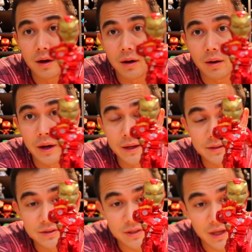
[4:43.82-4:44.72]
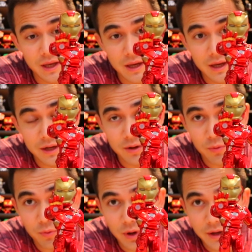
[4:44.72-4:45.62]
All right, and
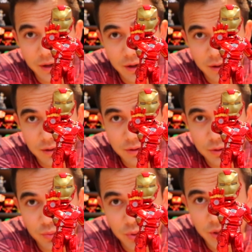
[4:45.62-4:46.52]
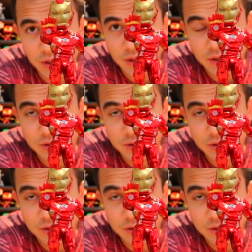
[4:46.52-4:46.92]
right here, 3,